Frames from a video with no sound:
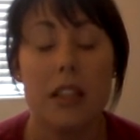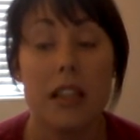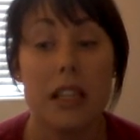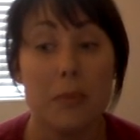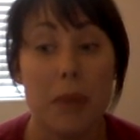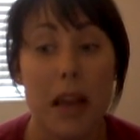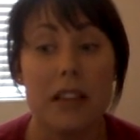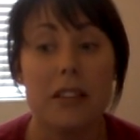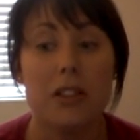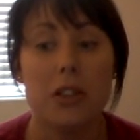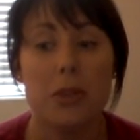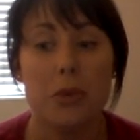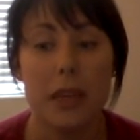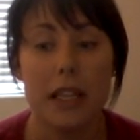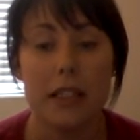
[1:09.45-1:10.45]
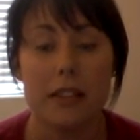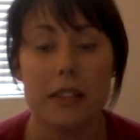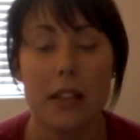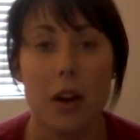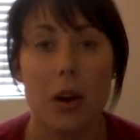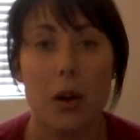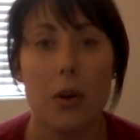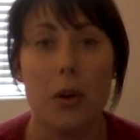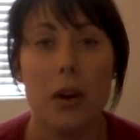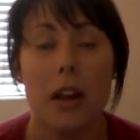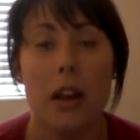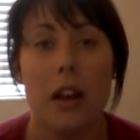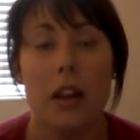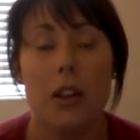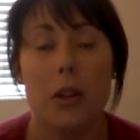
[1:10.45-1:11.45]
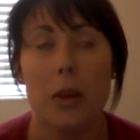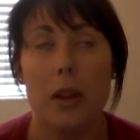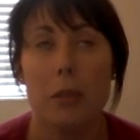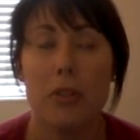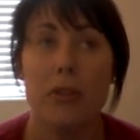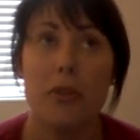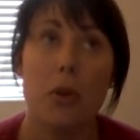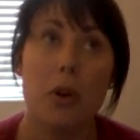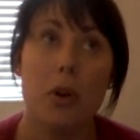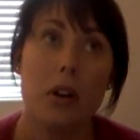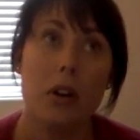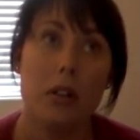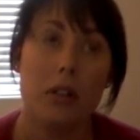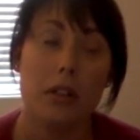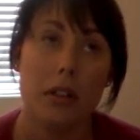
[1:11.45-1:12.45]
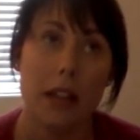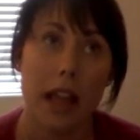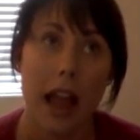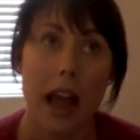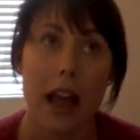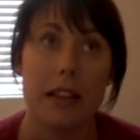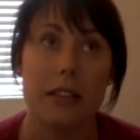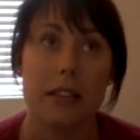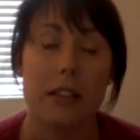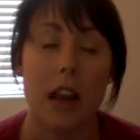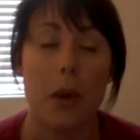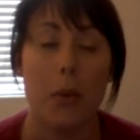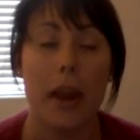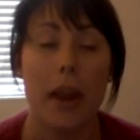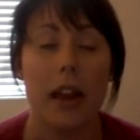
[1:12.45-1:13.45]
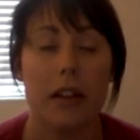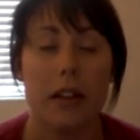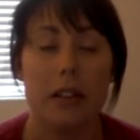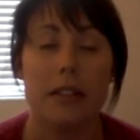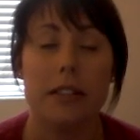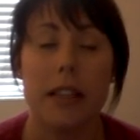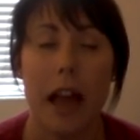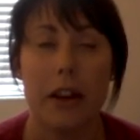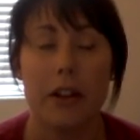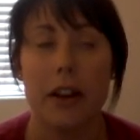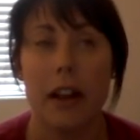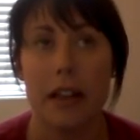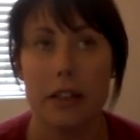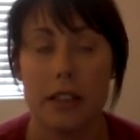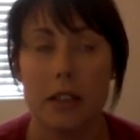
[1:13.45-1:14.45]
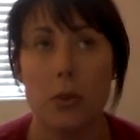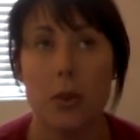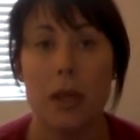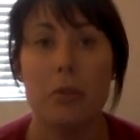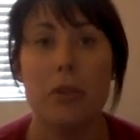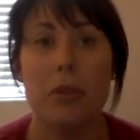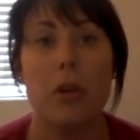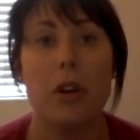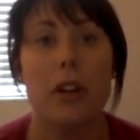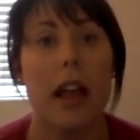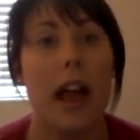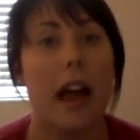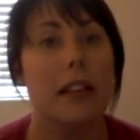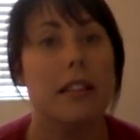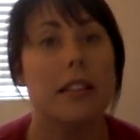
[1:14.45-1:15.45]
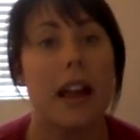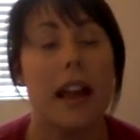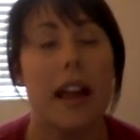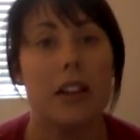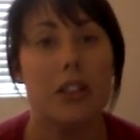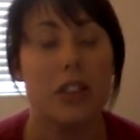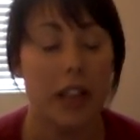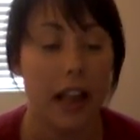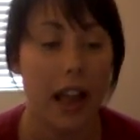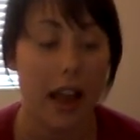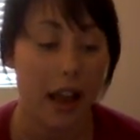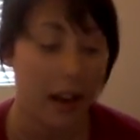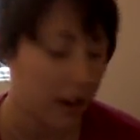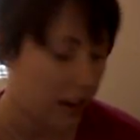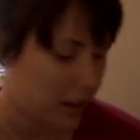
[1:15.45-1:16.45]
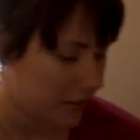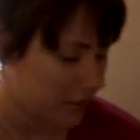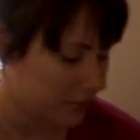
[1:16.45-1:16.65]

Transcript: these past 2 weeks though, the week before last, I weigh in on Saturdays. The week before last, I actually had